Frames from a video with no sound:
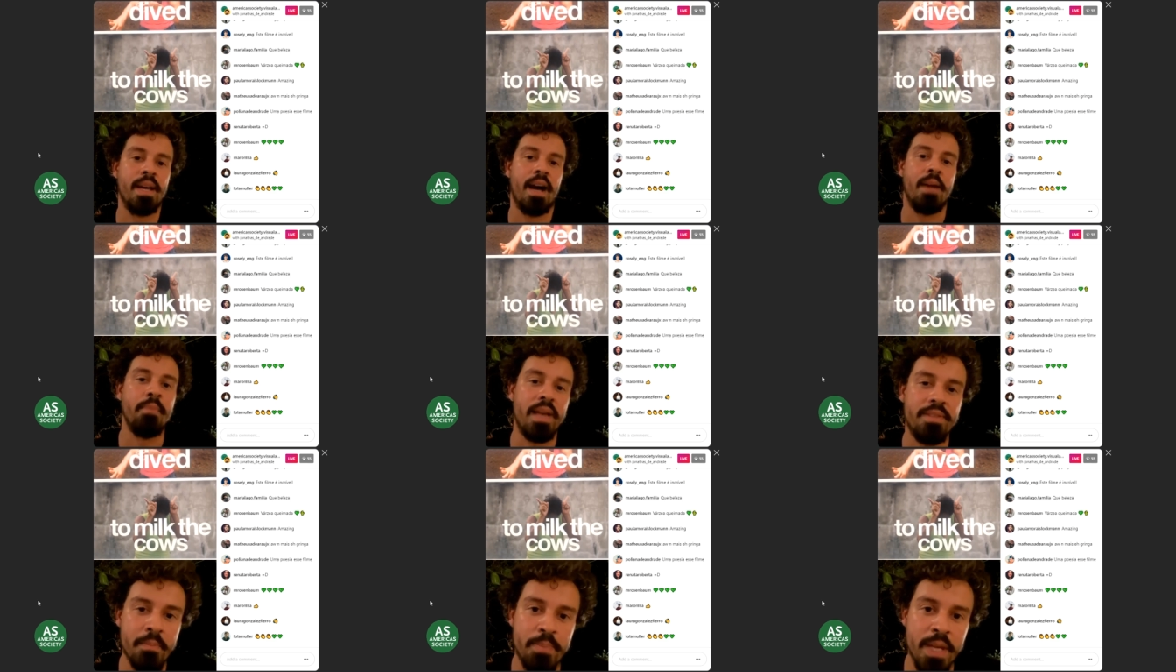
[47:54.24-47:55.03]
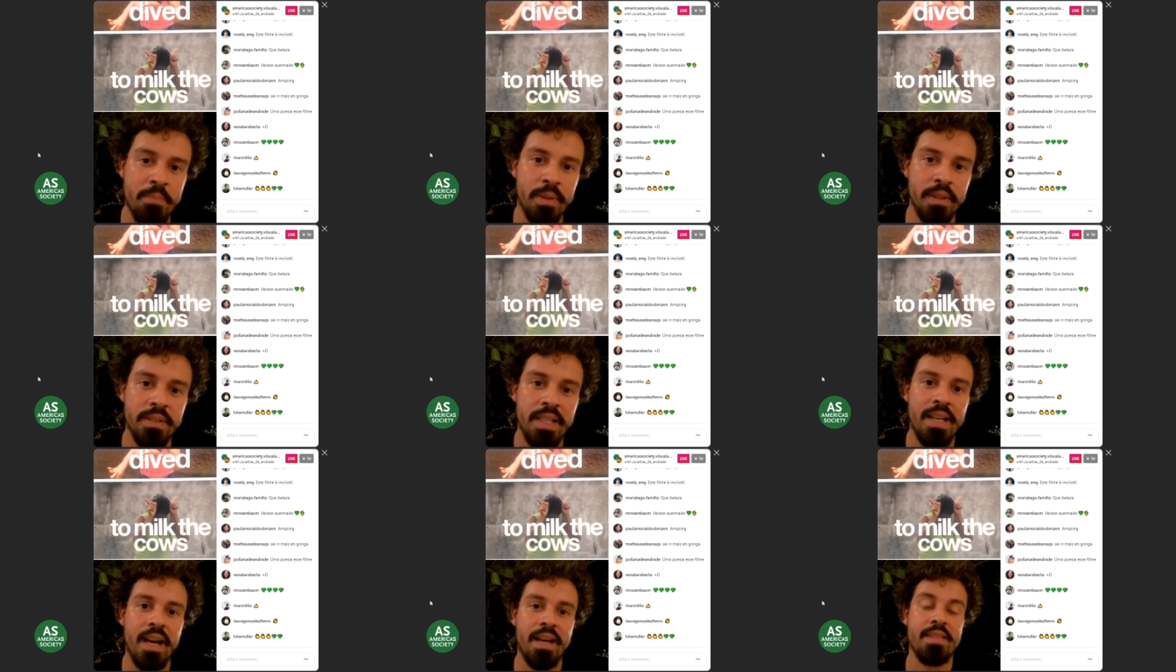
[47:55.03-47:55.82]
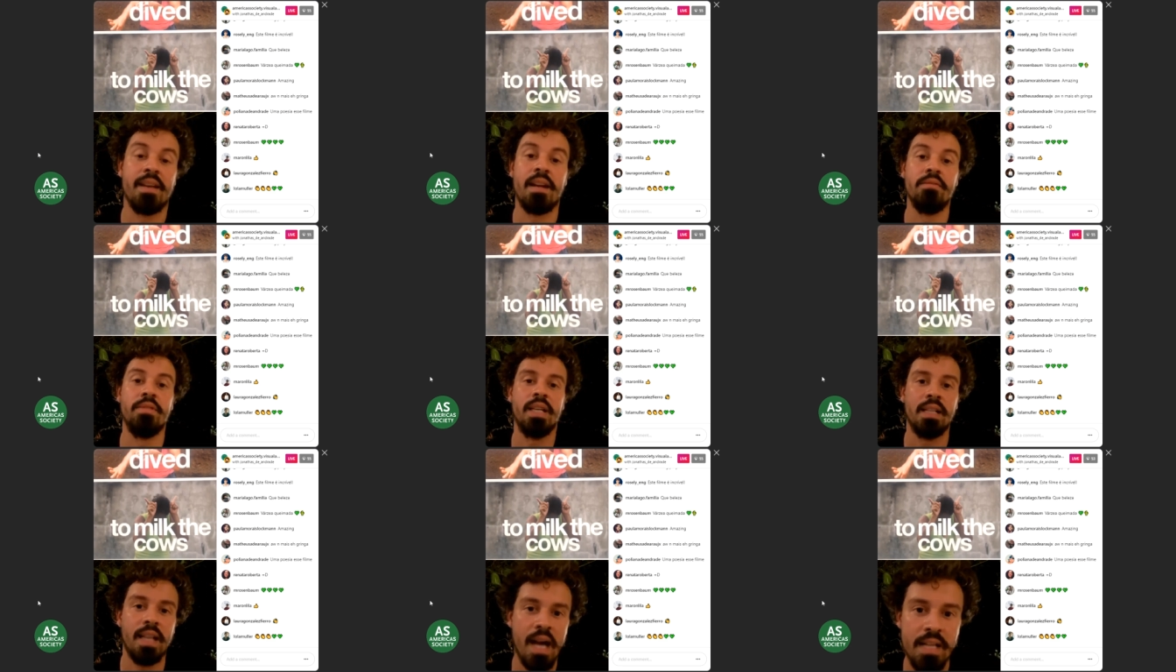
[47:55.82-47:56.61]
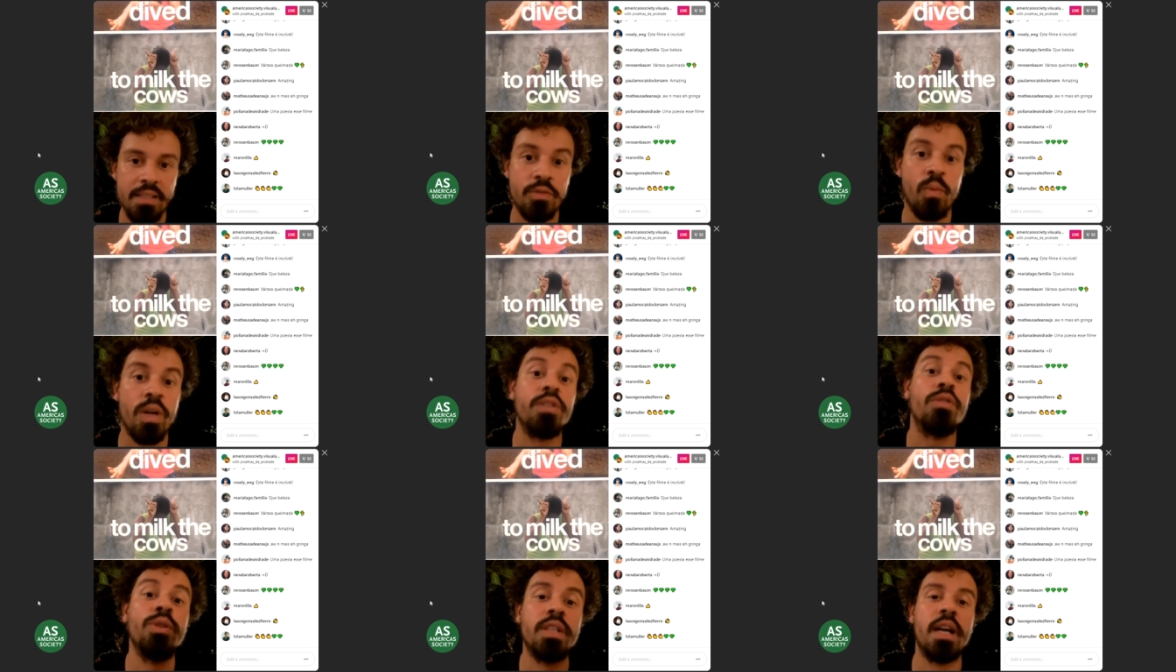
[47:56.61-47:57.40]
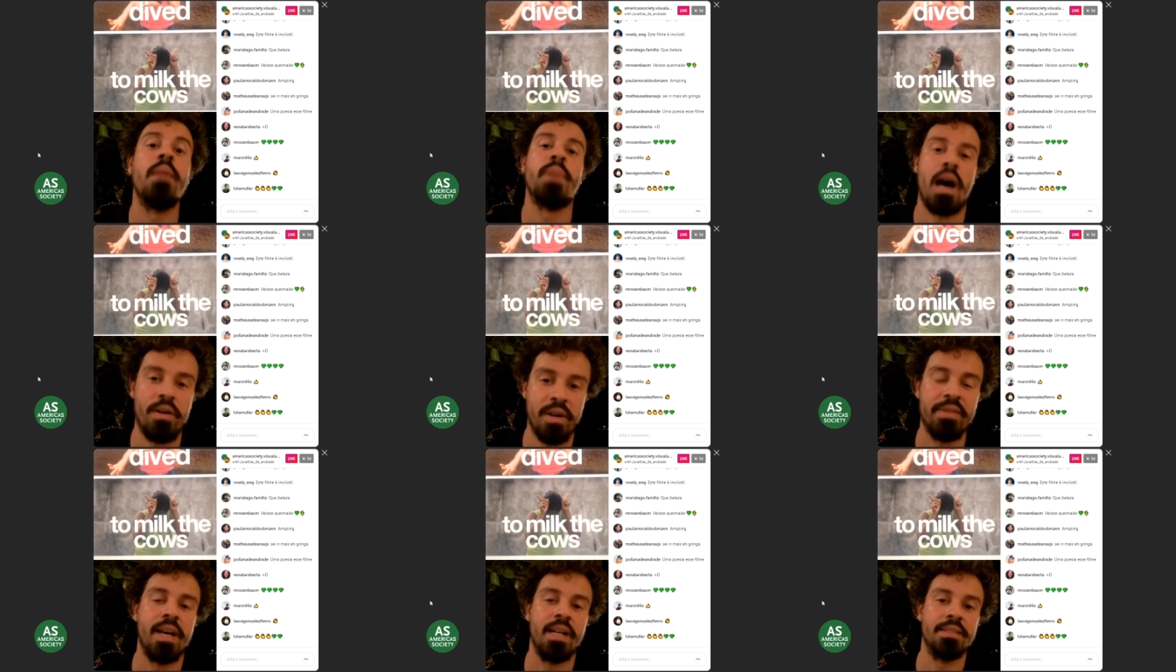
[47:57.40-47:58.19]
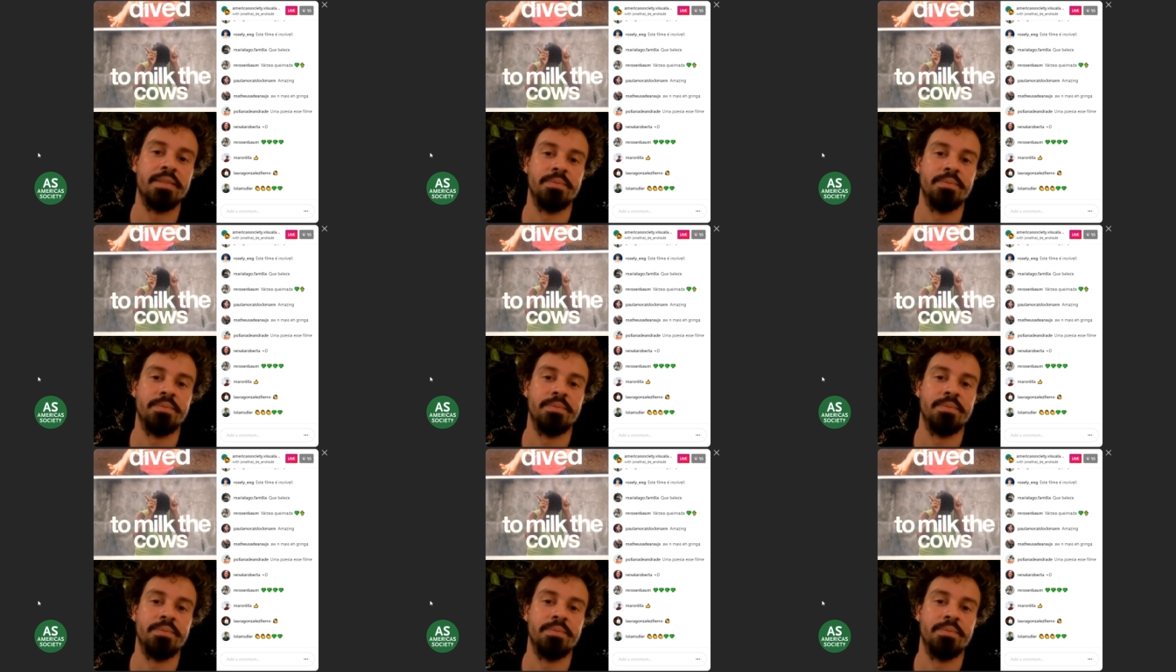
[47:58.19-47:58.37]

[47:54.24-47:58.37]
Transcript: I met the people, then I realized what could come out of that,